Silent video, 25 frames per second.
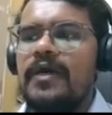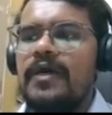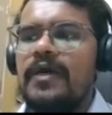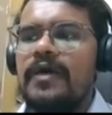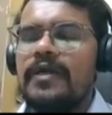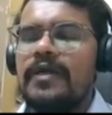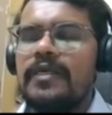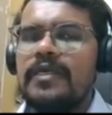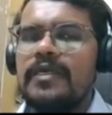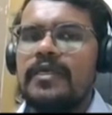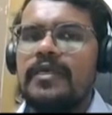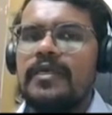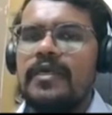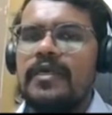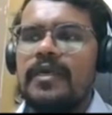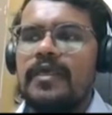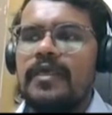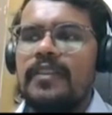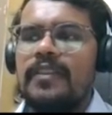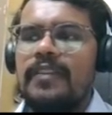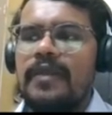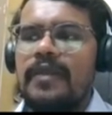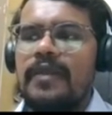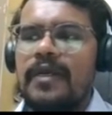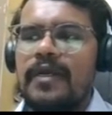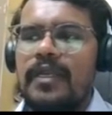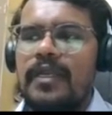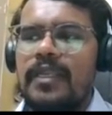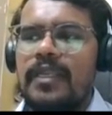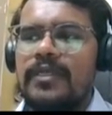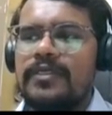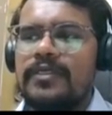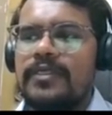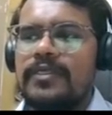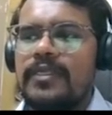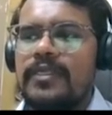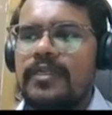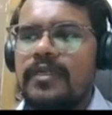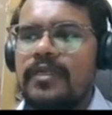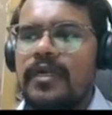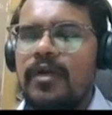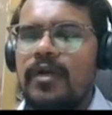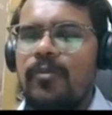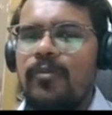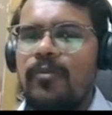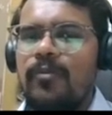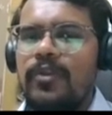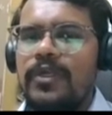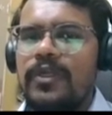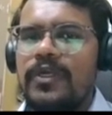Okay, the collection
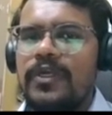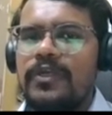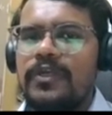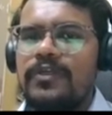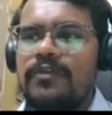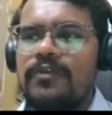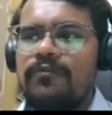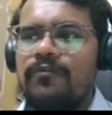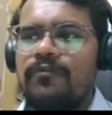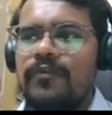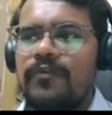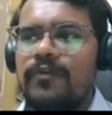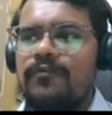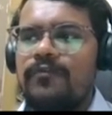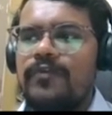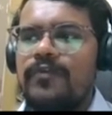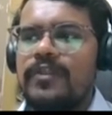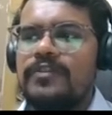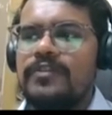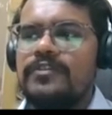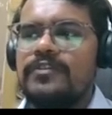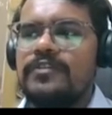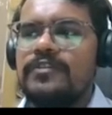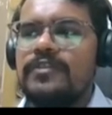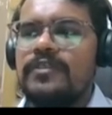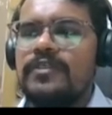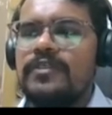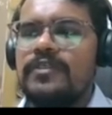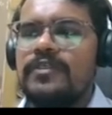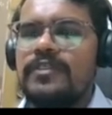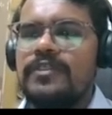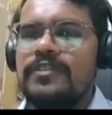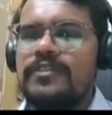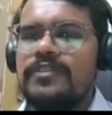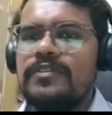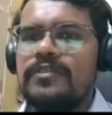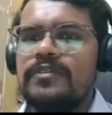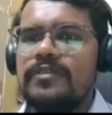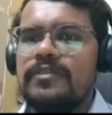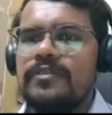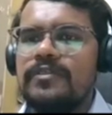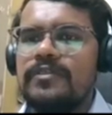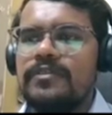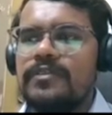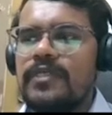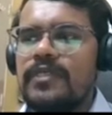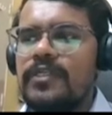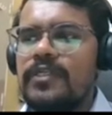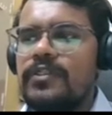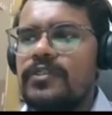communication preference is
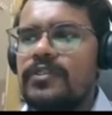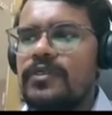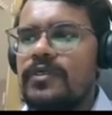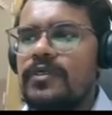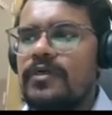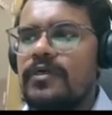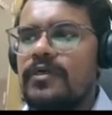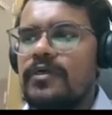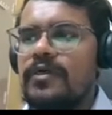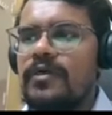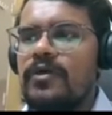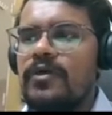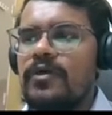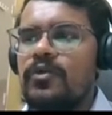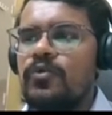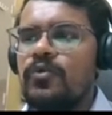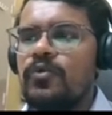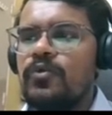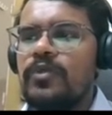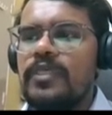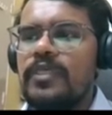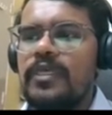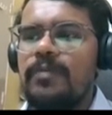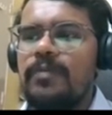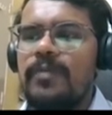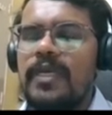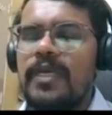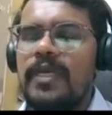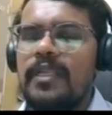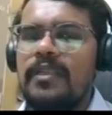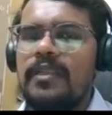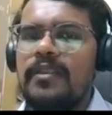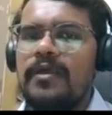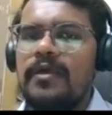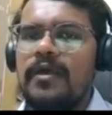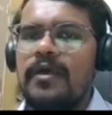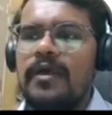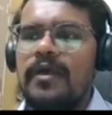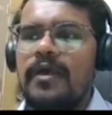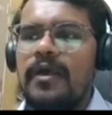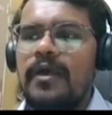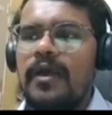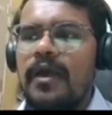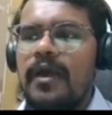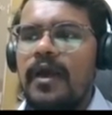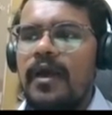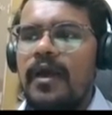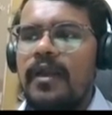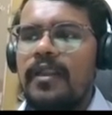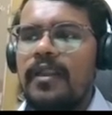set to email,
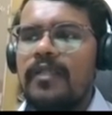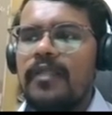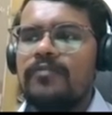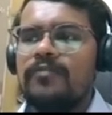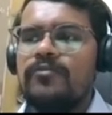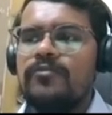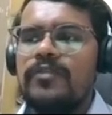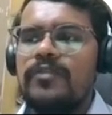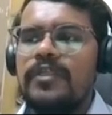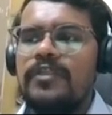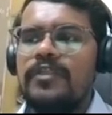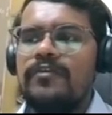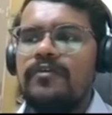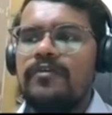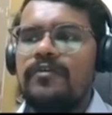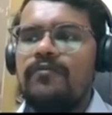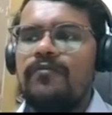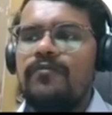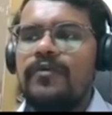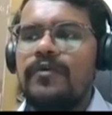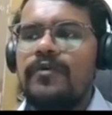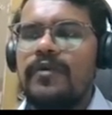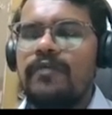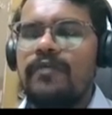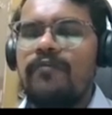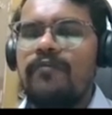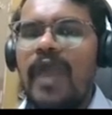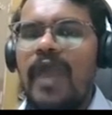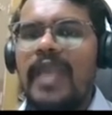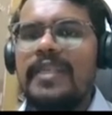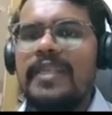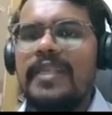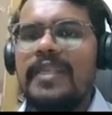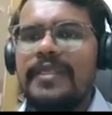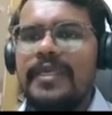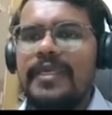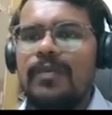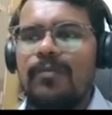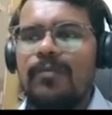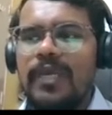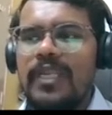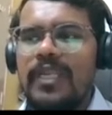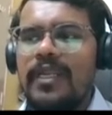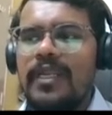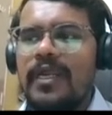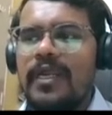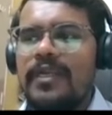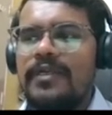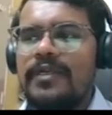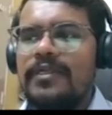and also there is a valid
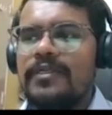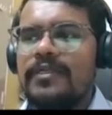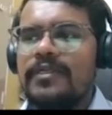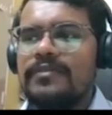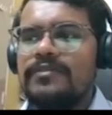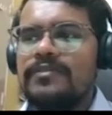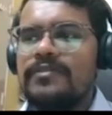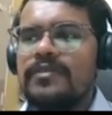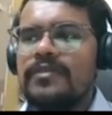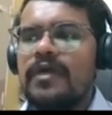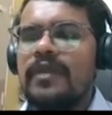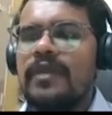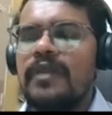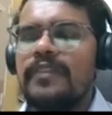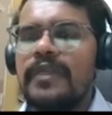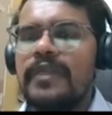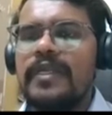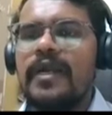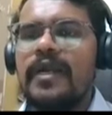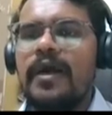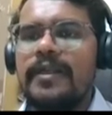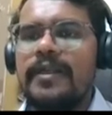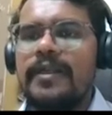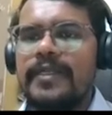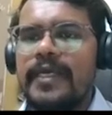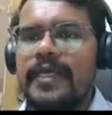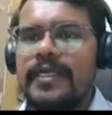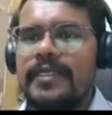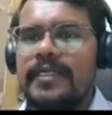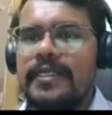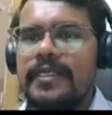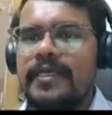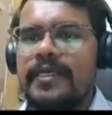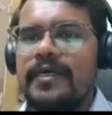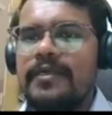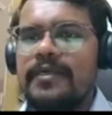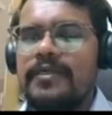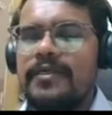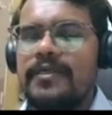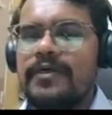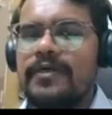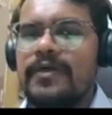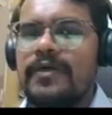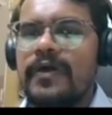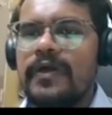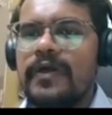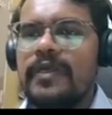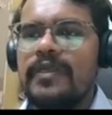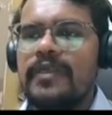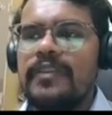email address on that contact record.
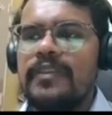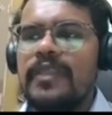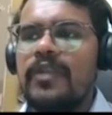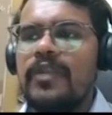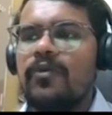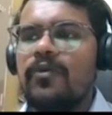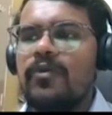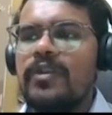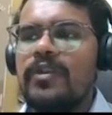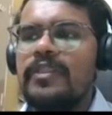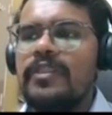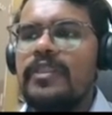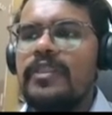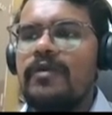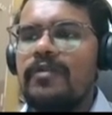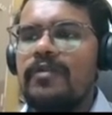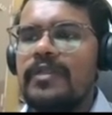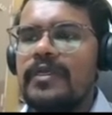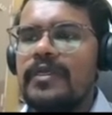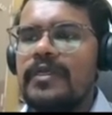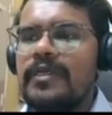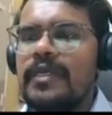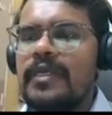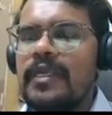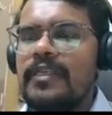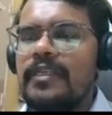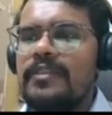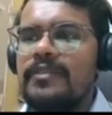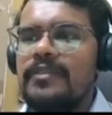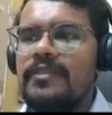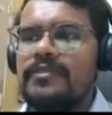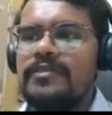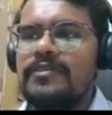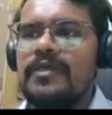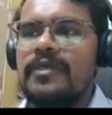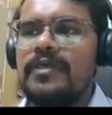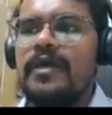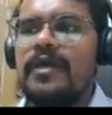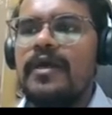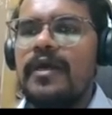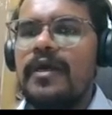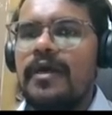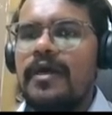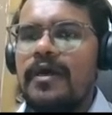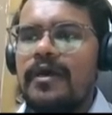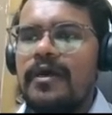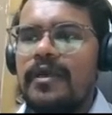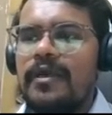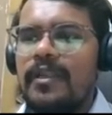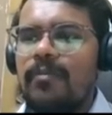Okay, then only they will get these
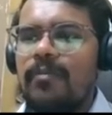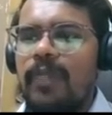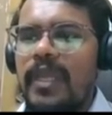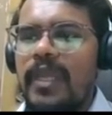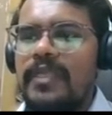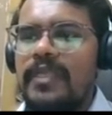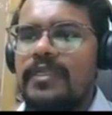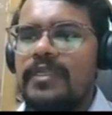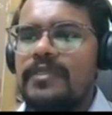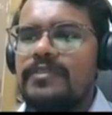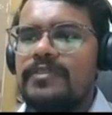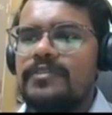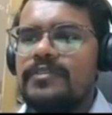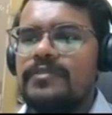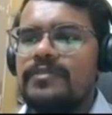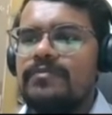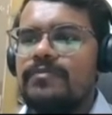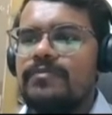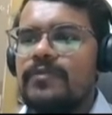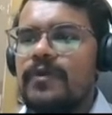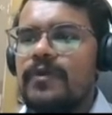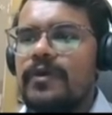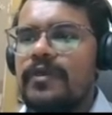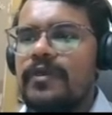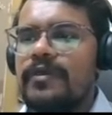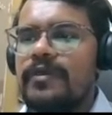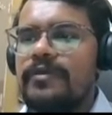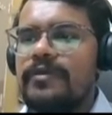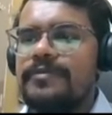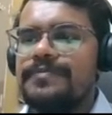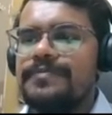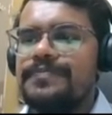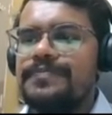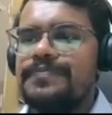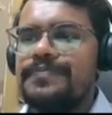reminders. Okay,